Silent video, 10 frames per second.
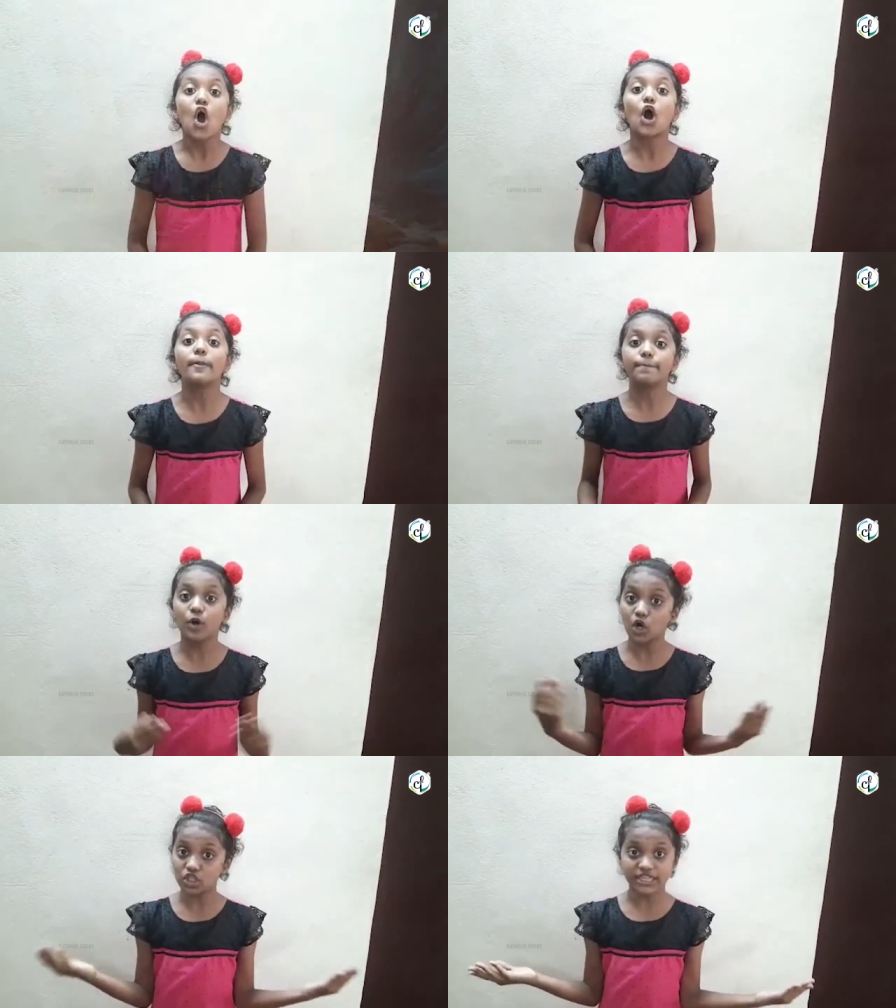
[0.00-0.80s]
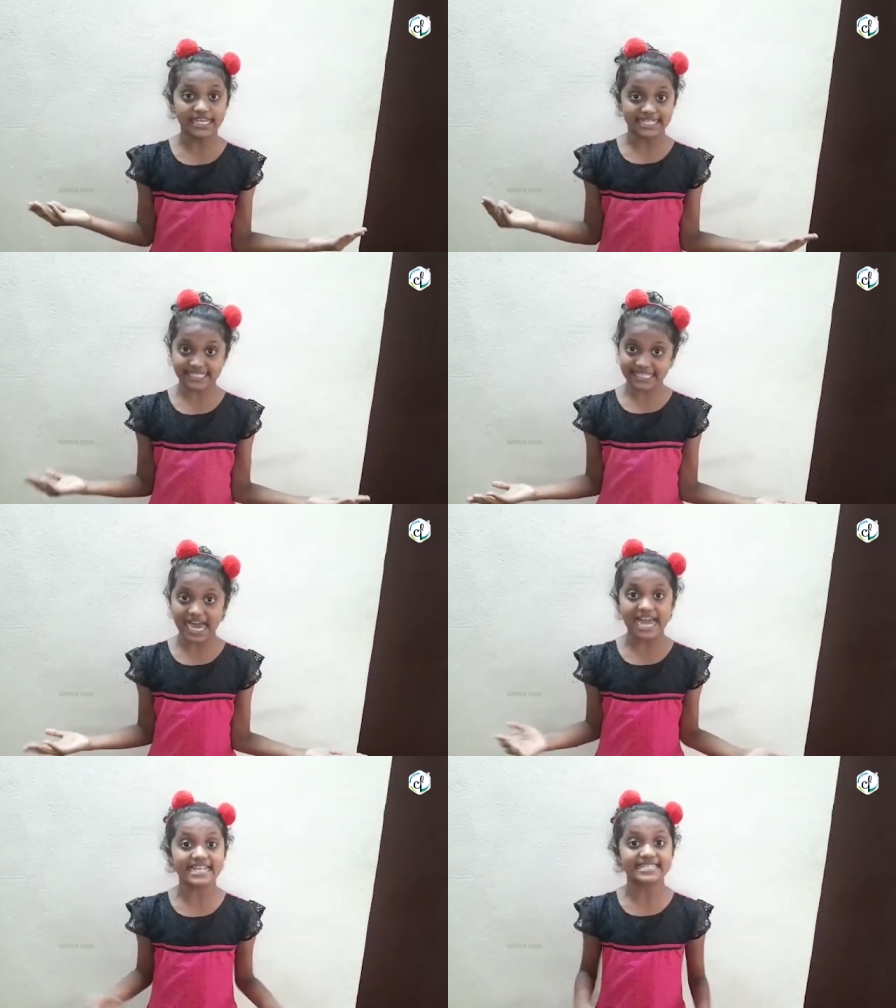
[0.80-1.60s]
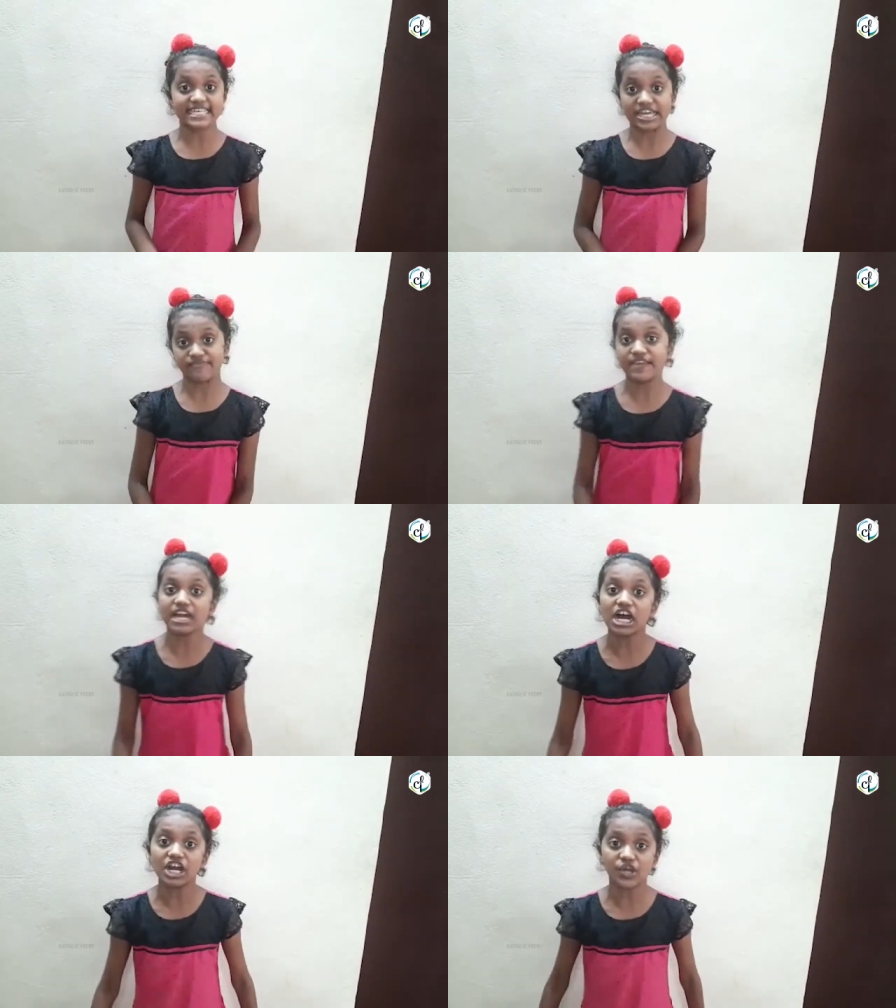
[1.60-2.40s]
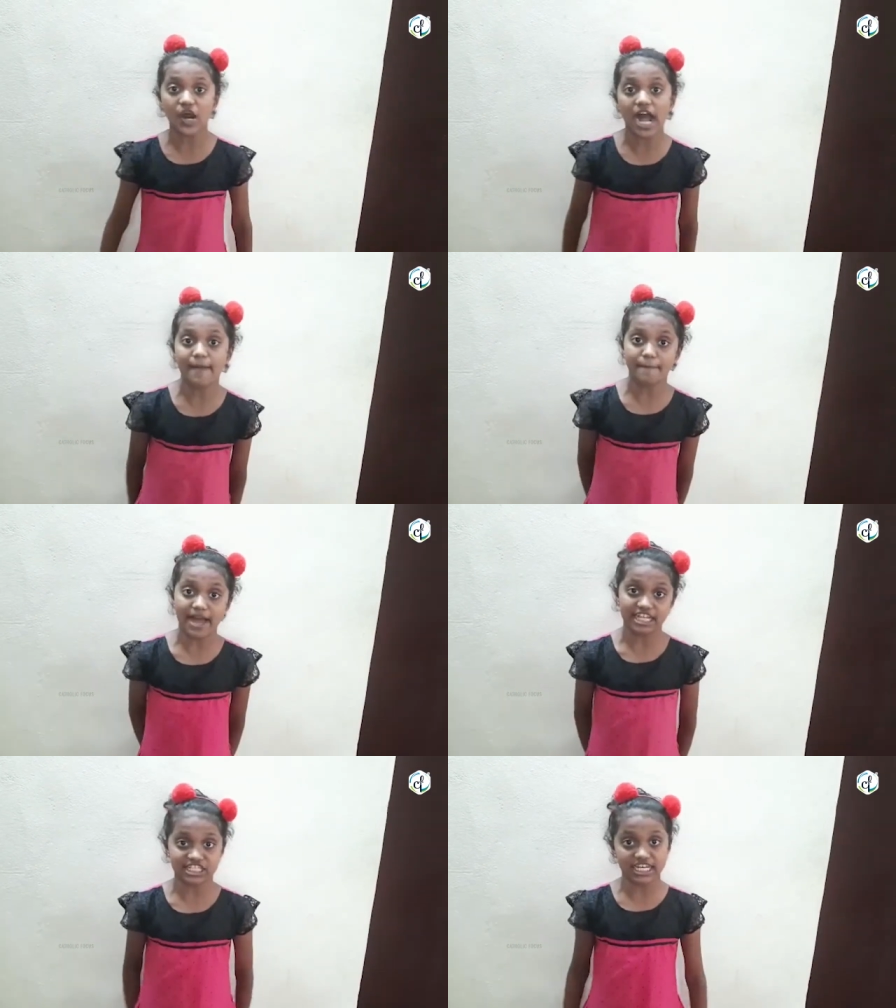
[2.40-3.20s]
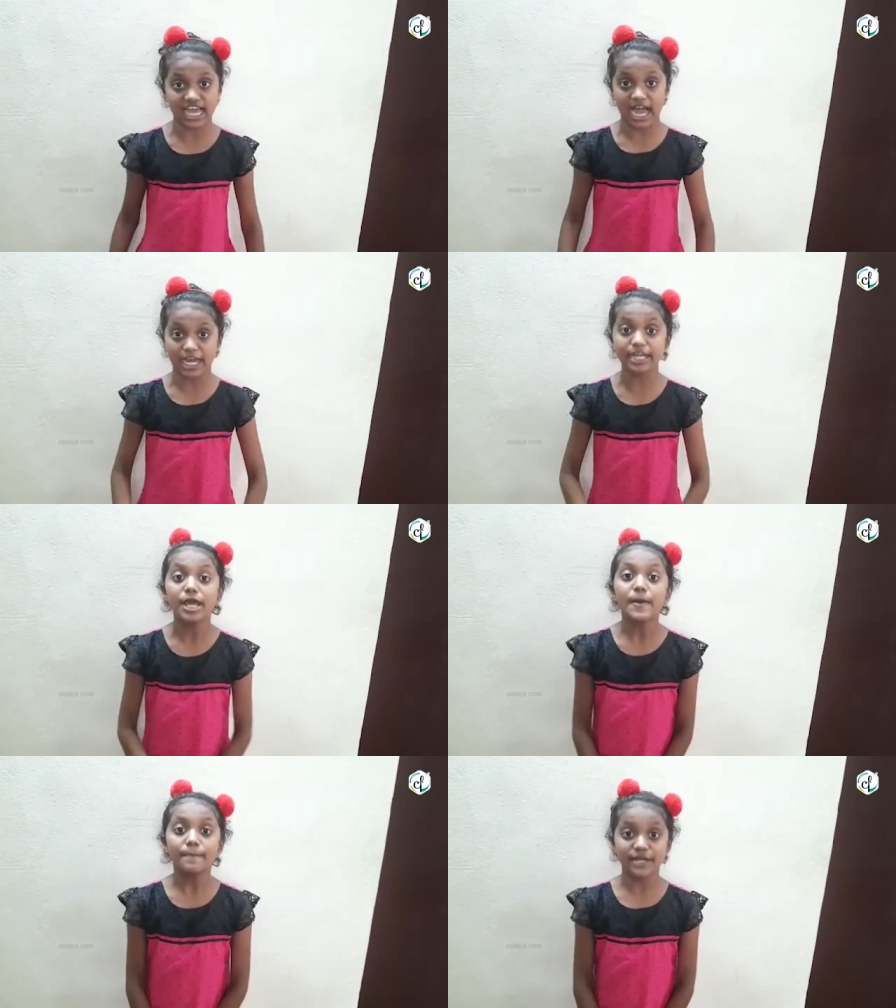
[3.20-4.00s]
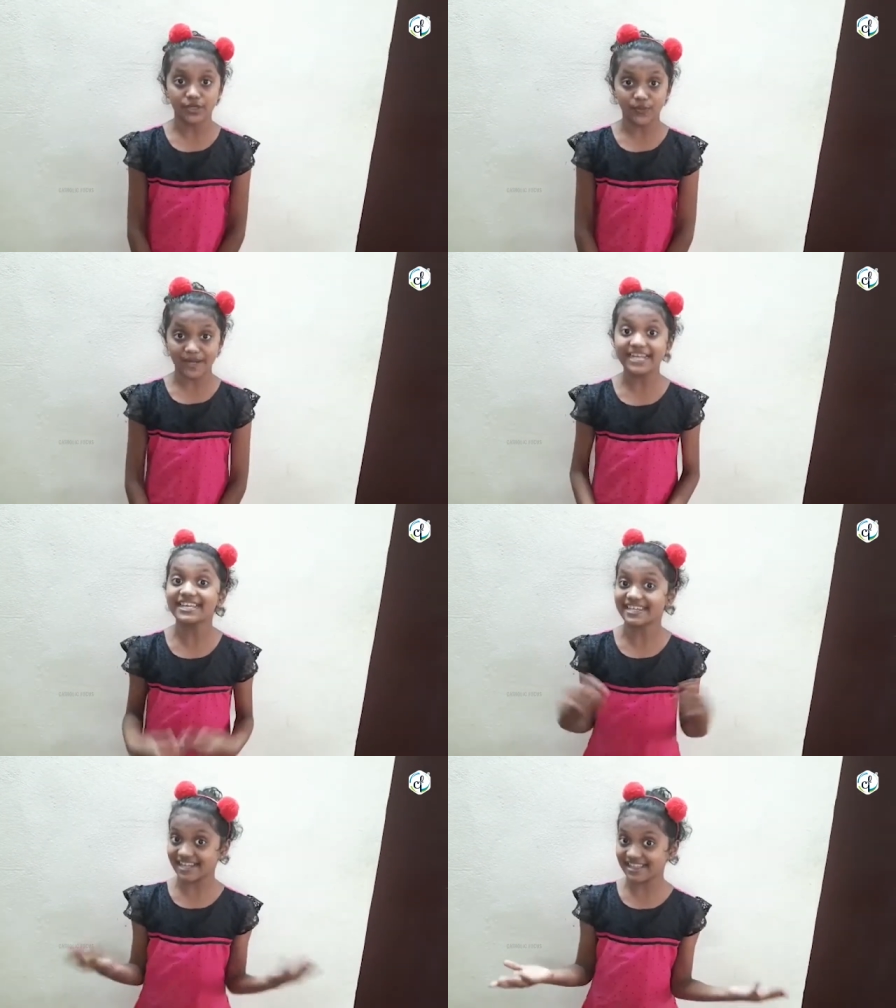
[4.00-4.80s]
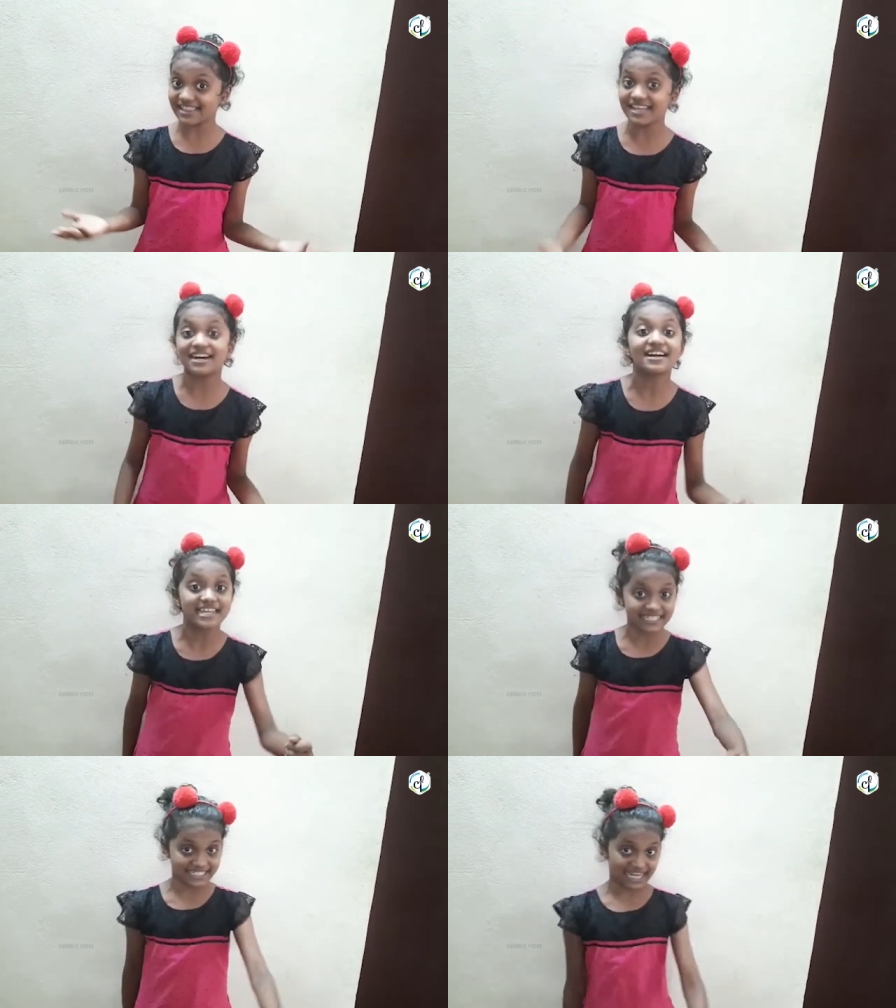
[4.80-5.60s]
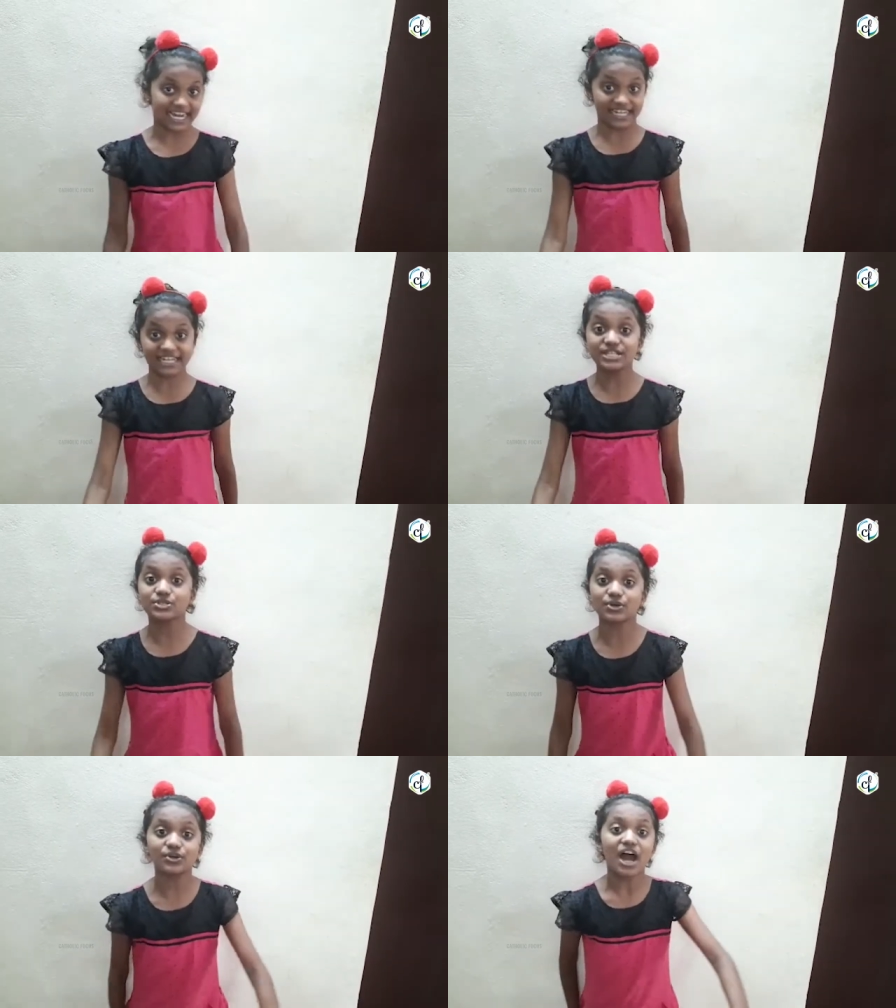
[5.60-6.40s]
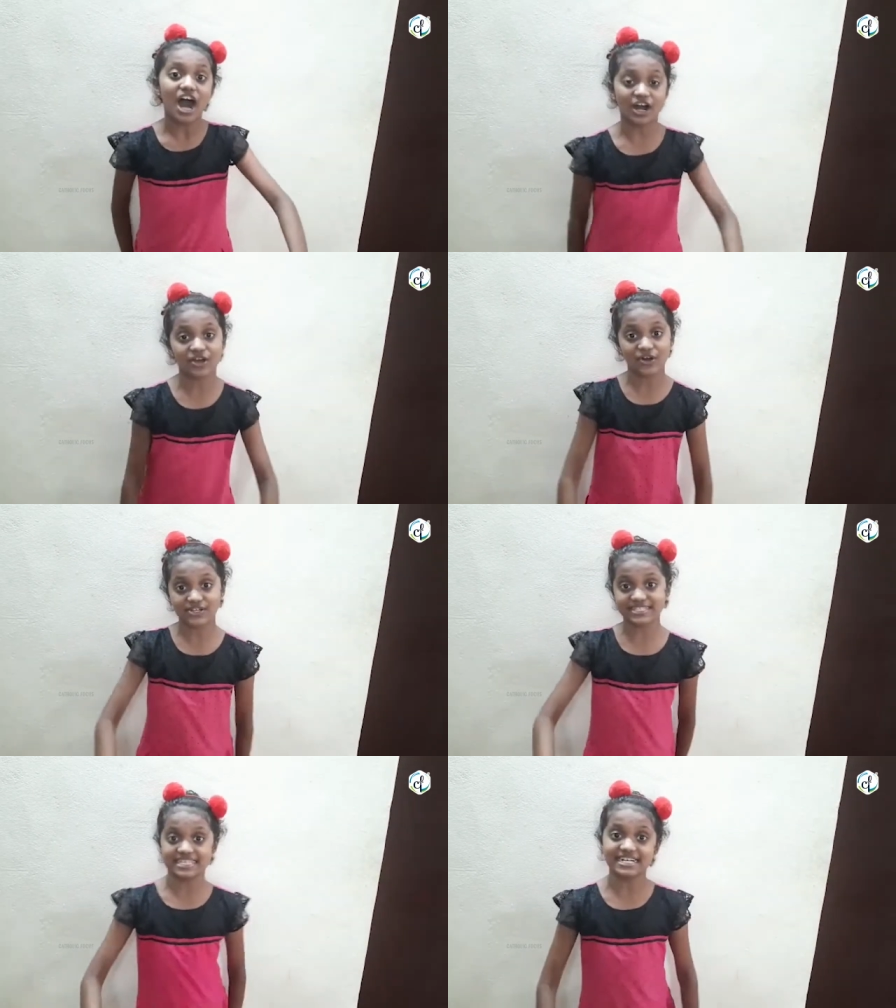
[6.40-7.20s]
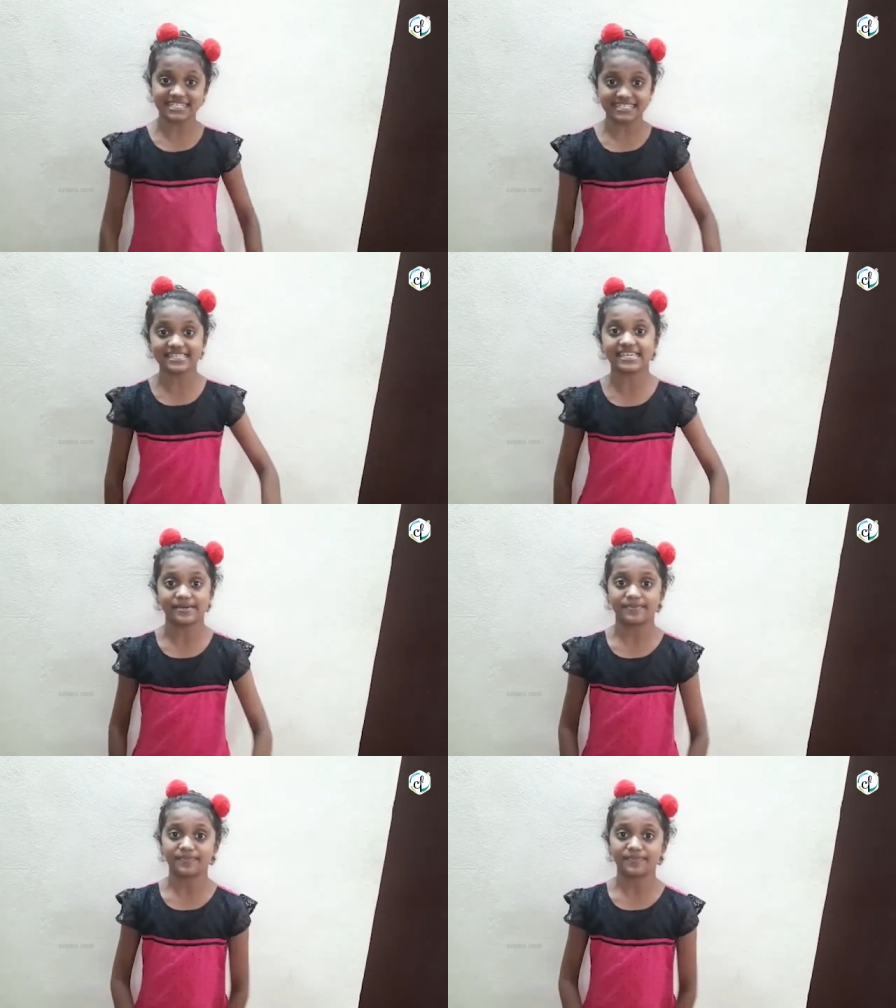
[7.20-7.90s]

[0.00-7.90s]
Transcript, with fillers: on both the sides, leaving a dry land between till the Israelites could cross the sea.